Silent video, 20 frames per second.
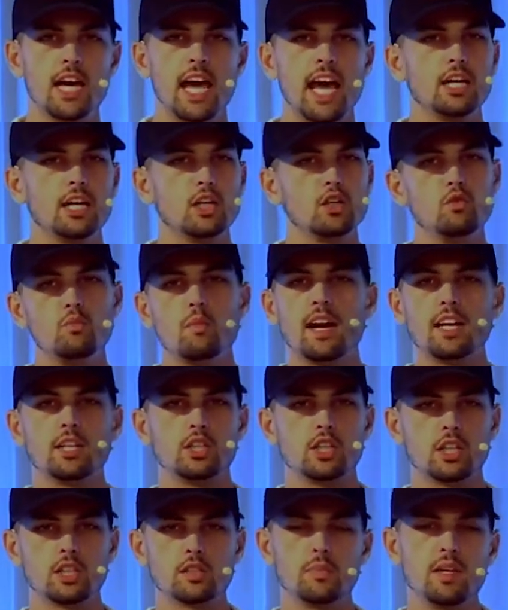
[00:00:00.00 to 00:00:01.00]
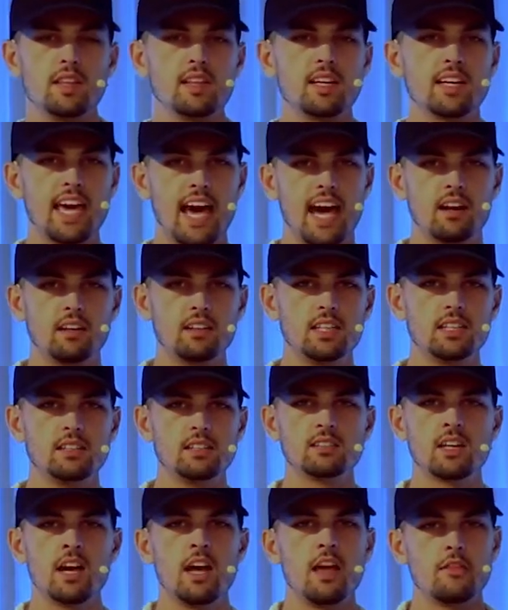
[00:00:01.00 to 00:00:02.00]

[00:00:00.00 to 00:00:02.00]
and you might just be the catalyst